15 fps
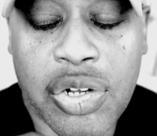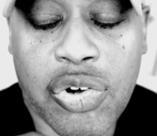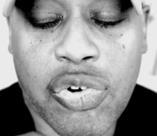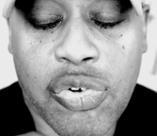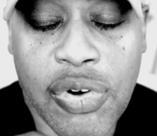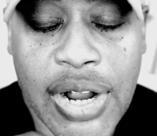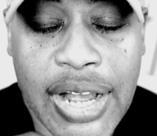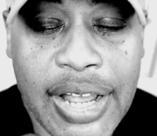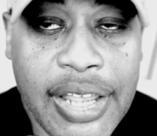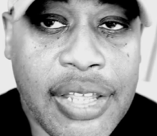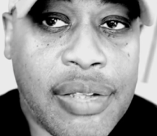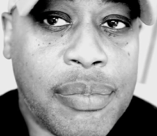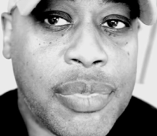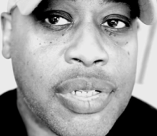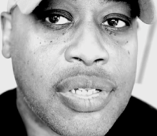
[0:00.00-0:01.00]

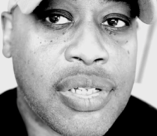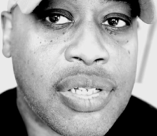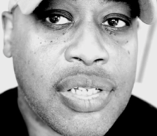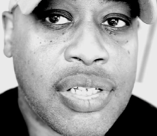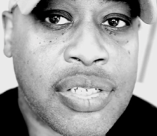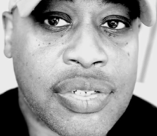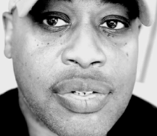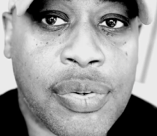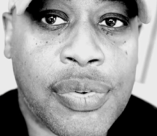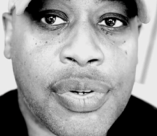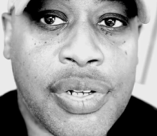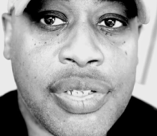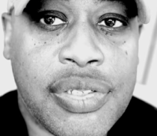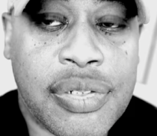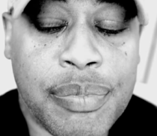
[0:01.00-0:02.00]
crime is
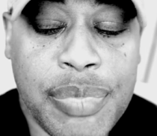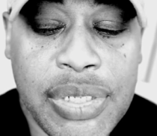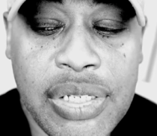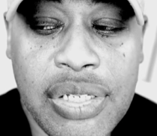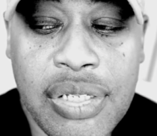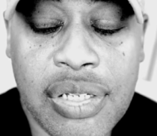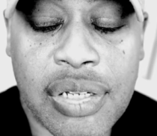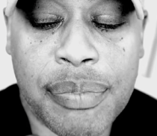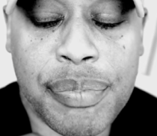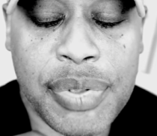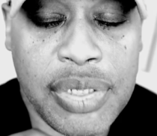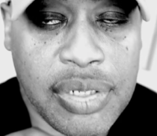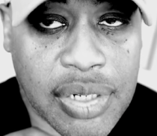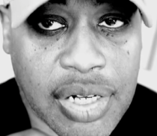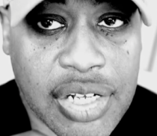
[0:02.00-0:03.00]
going to be
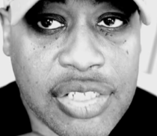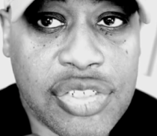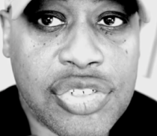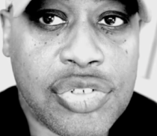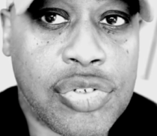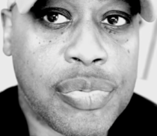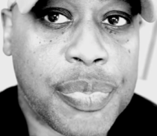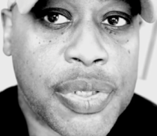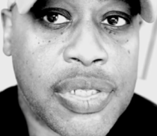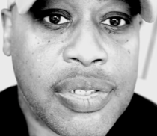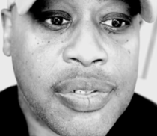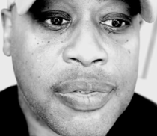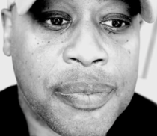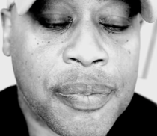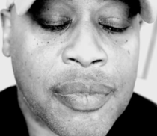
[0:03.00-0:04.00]
beyond stupid.
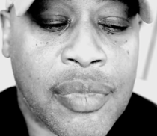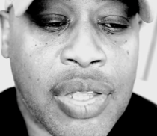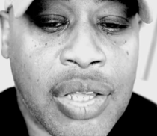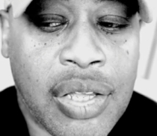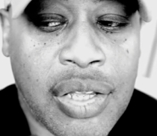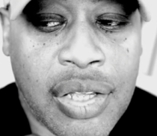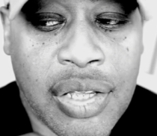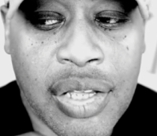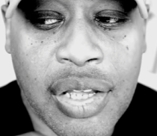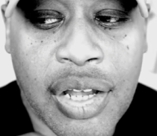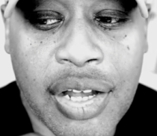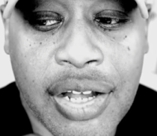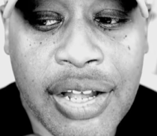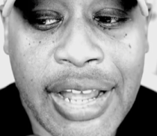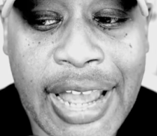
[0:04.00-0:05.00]

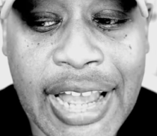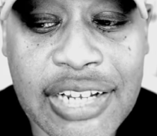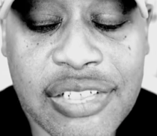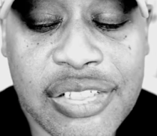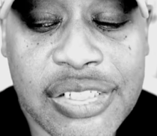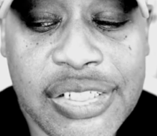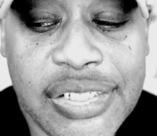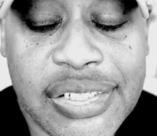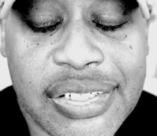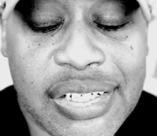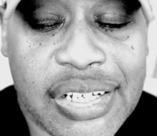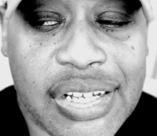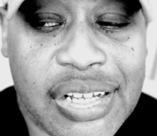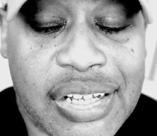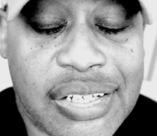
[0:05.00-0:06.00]
Actually,
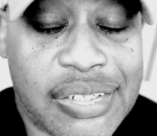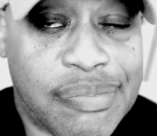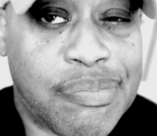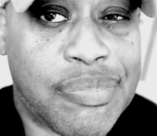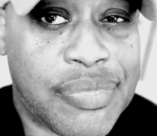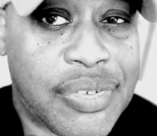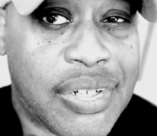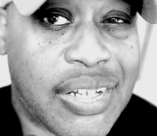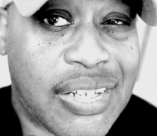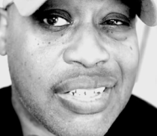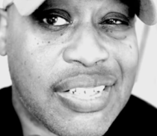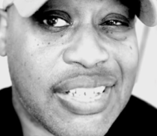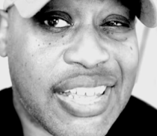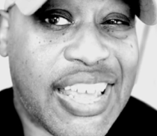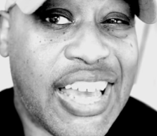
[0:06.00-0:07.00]

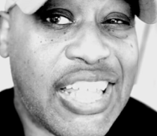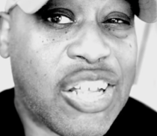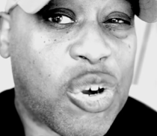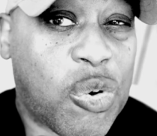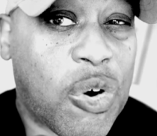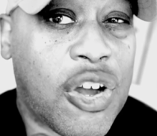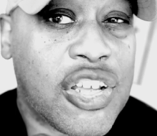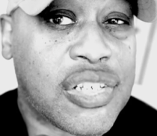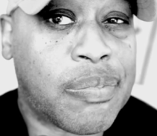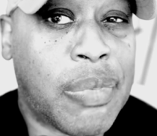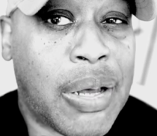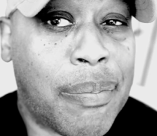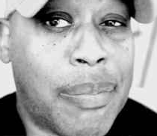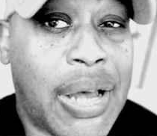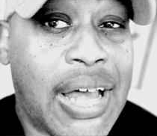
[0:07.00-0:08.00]
it kind of crossed
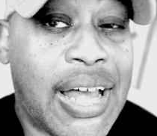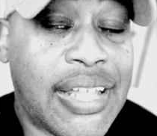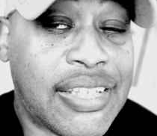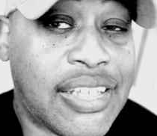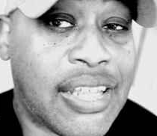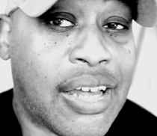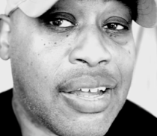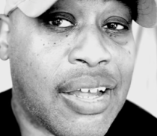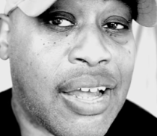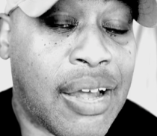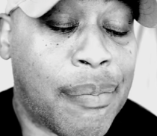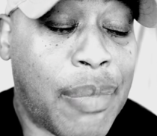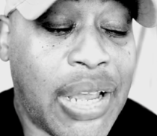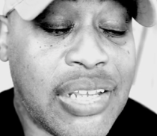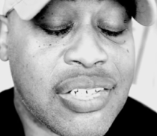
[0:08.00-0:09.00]
my mind that I,
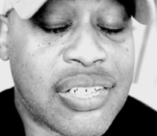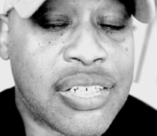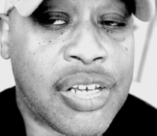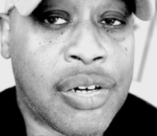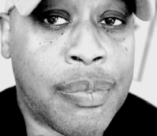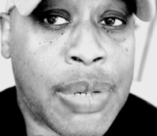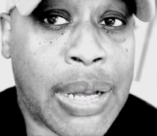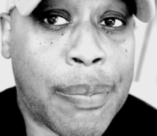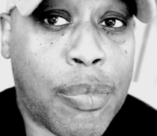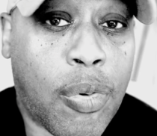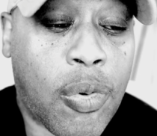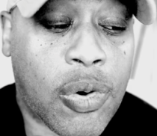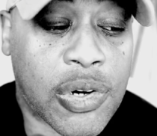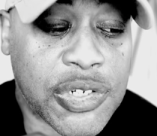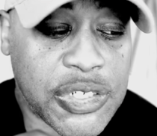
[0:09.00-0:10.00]
I might sell my
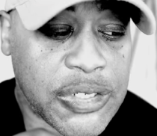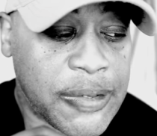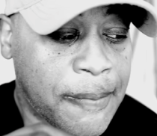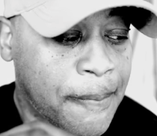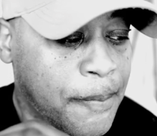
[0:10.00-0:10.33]
Porsche.